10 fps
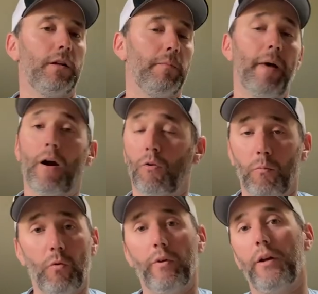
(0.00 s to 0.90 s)
mackerel
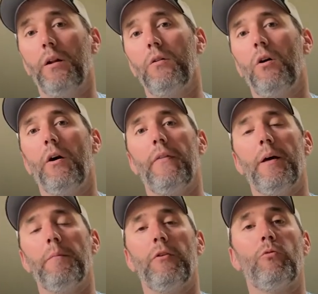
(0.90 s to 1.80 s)
moving in on
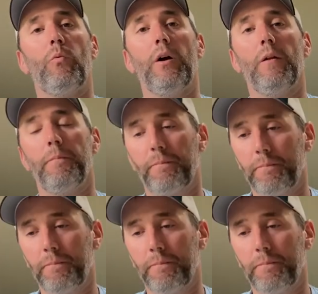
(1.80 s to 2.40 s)
them as well.